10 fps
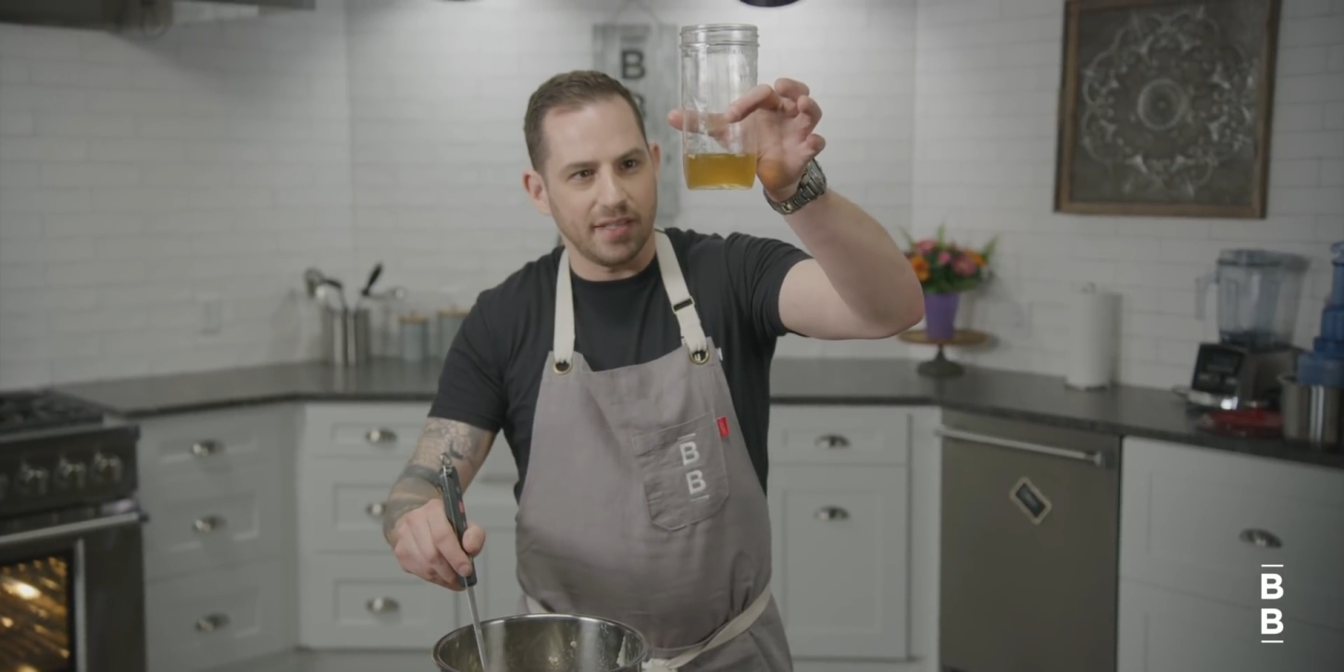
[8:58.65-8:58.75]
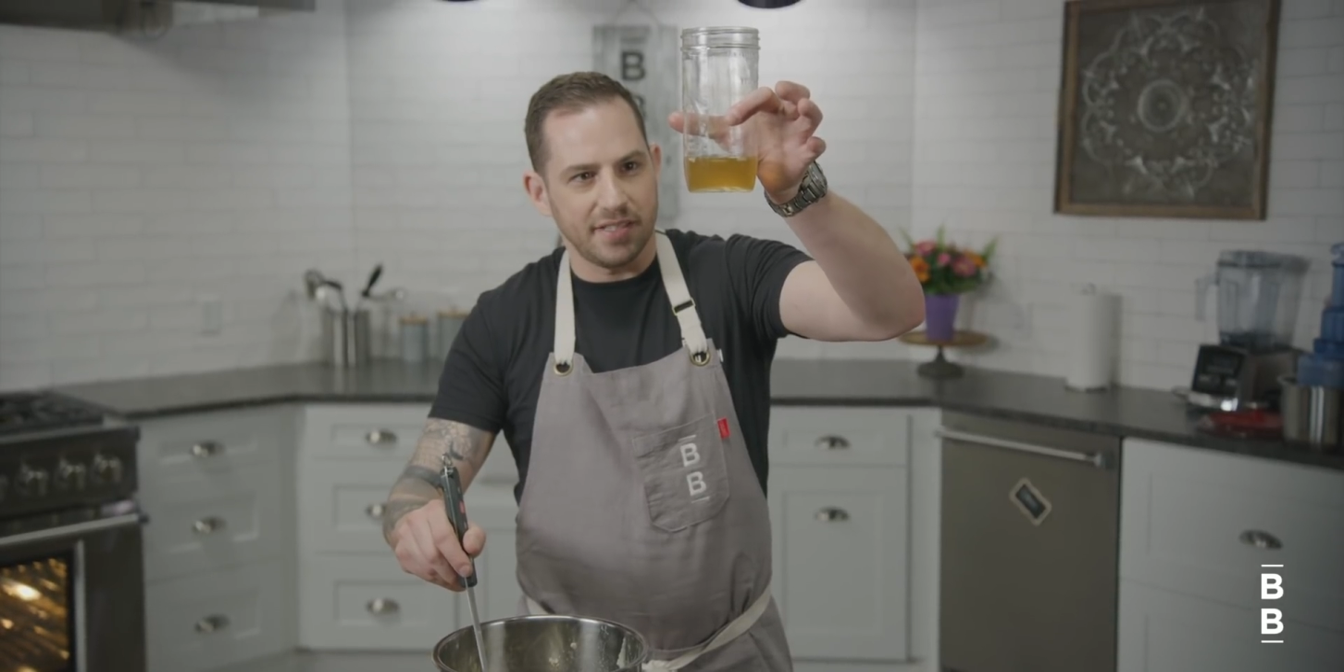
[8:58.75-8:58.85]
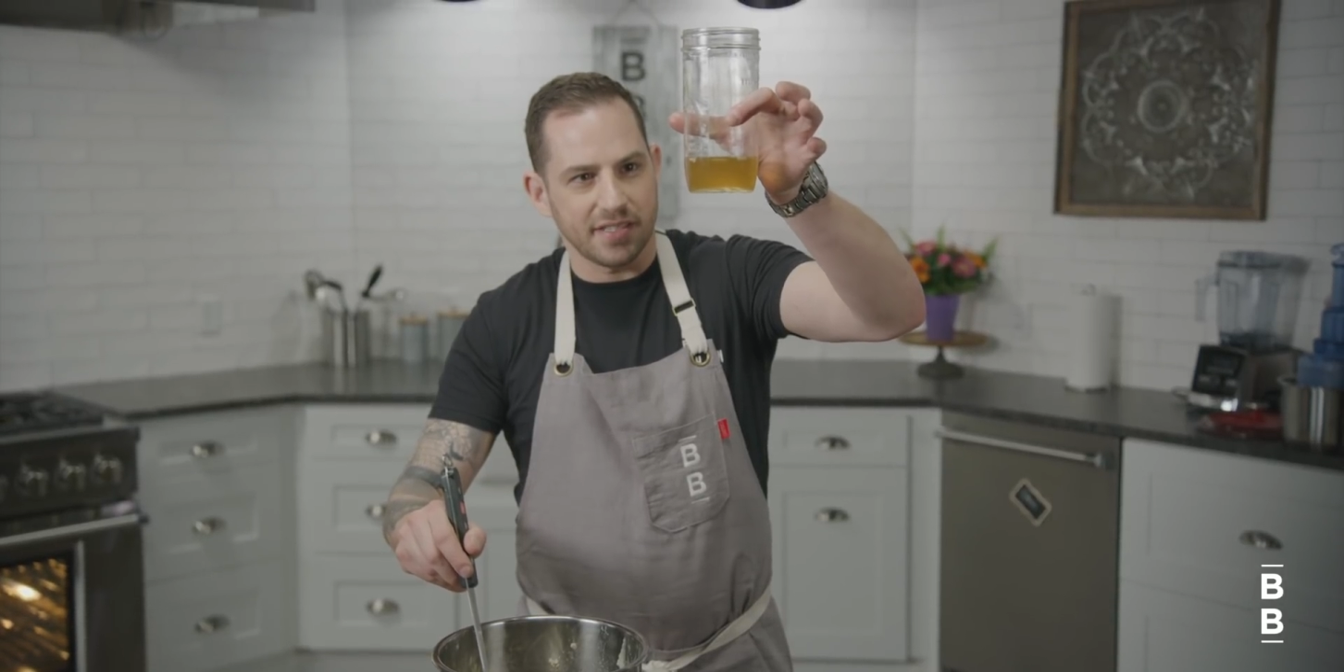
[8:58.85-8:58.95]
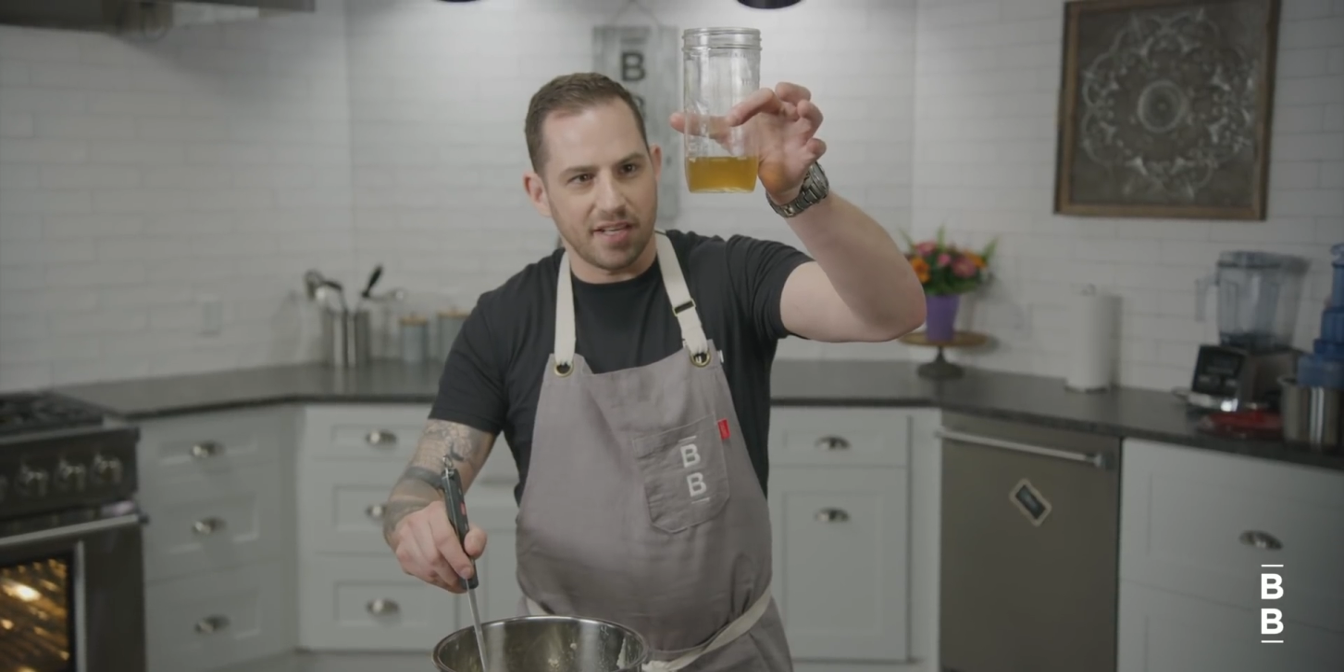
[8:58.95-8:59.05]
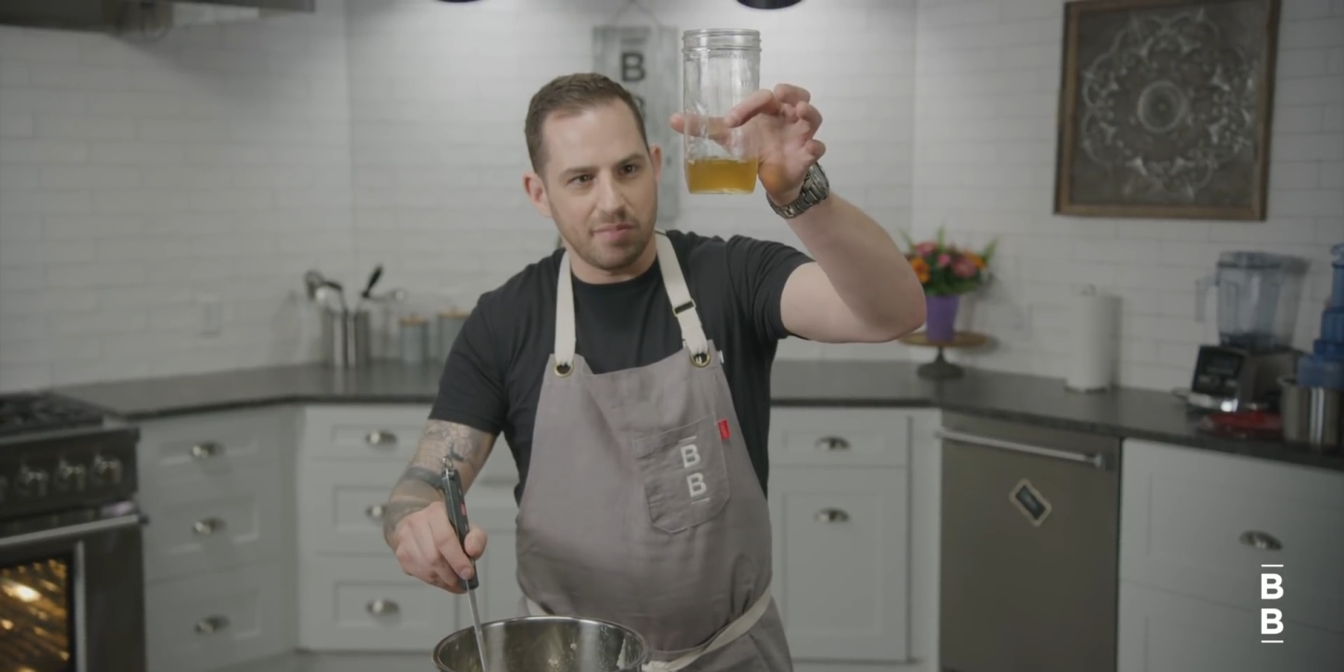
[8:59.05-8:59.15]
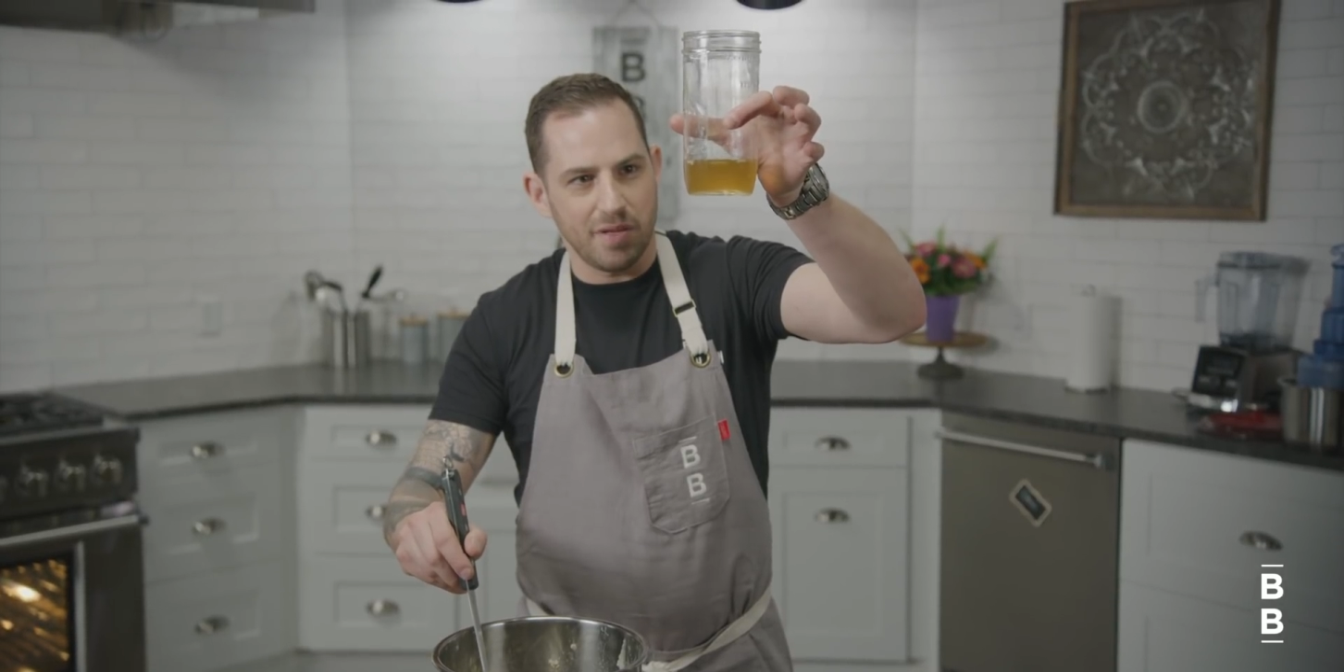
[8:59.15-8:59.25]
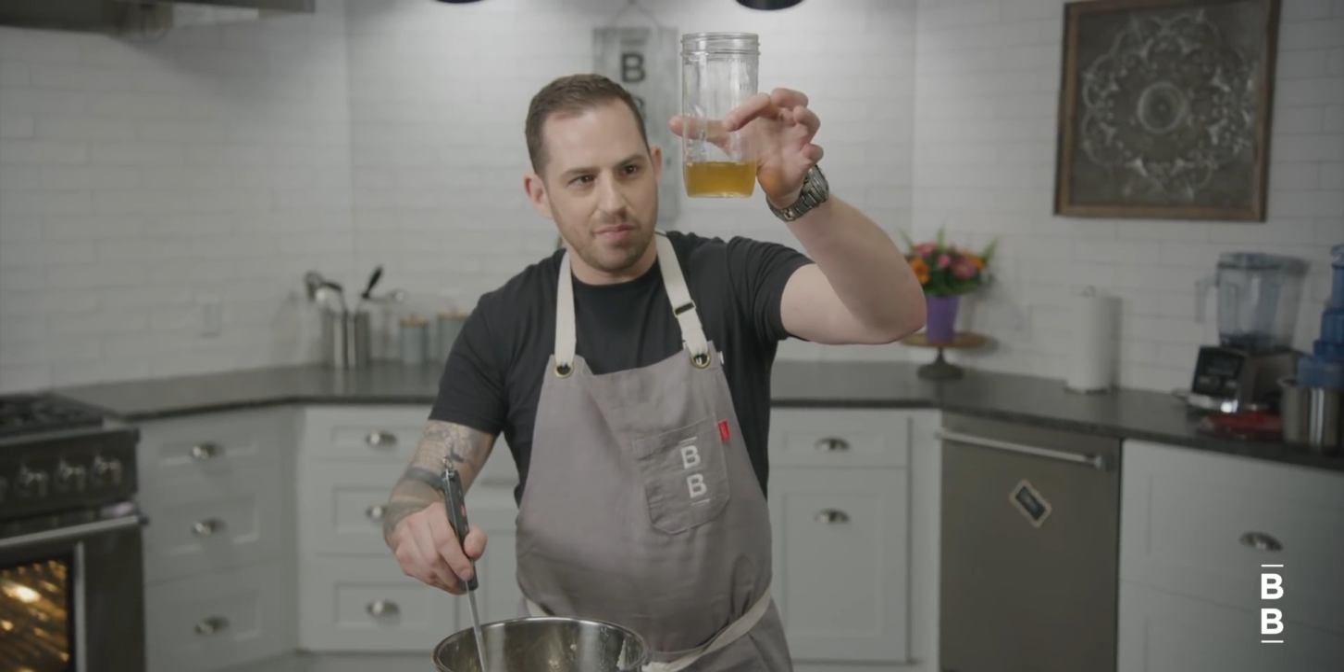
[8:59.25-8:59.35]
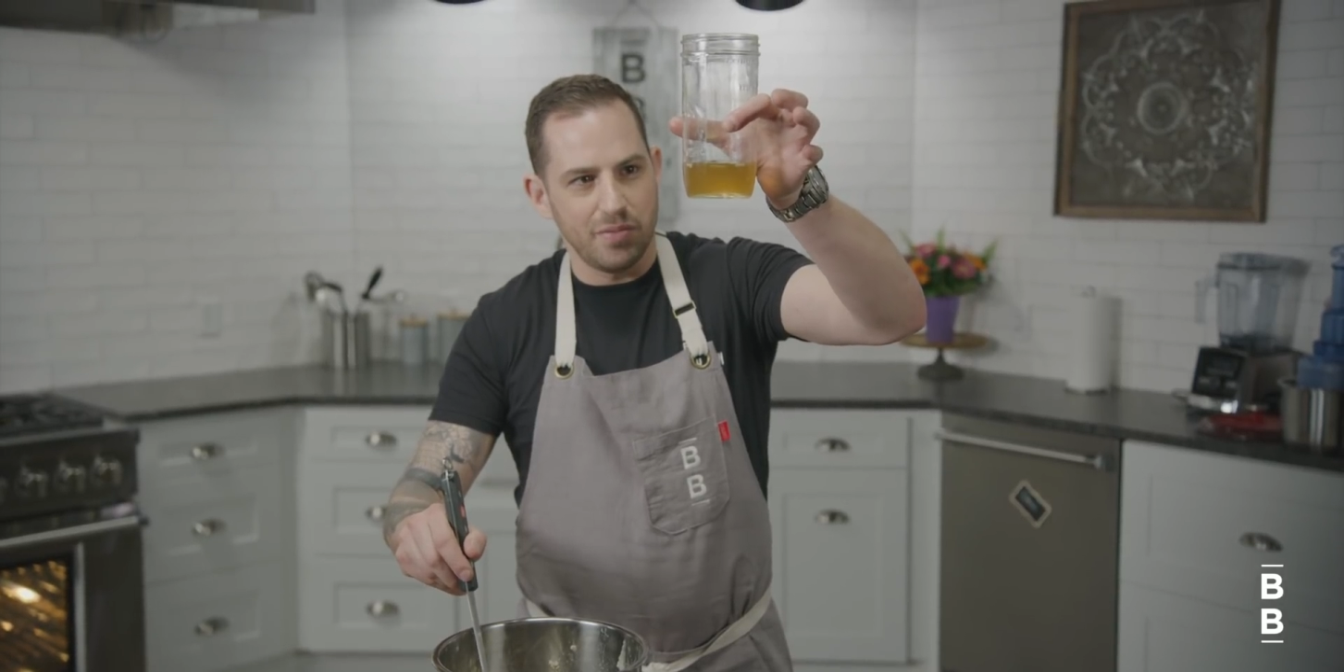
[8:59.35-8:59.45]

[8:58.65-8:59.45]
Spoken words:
It's going to be